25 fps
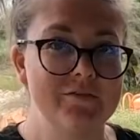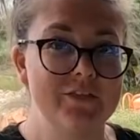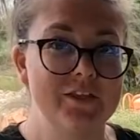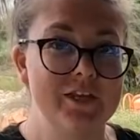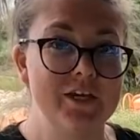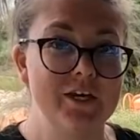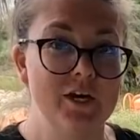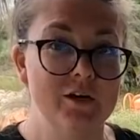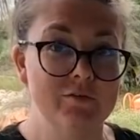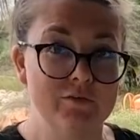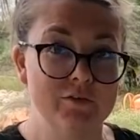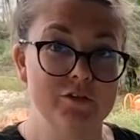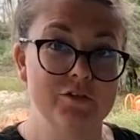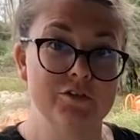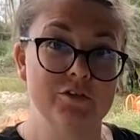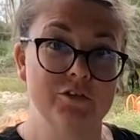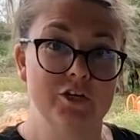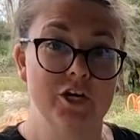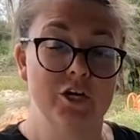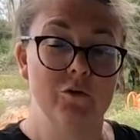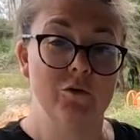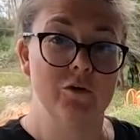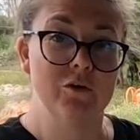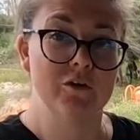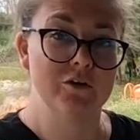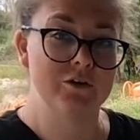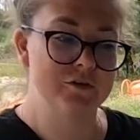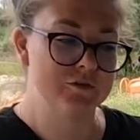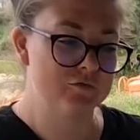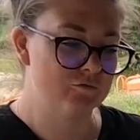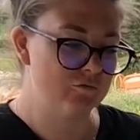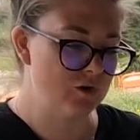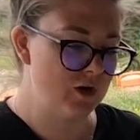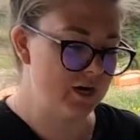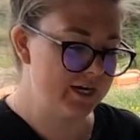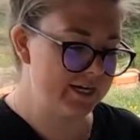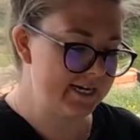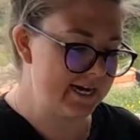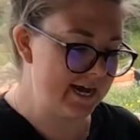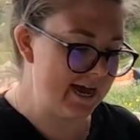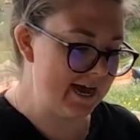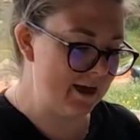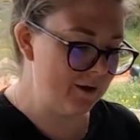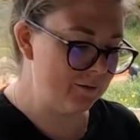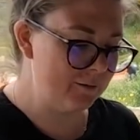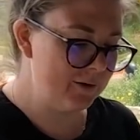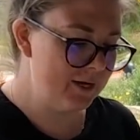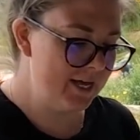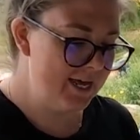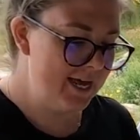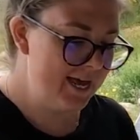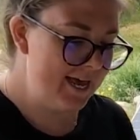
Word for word: for the oven to go on because right now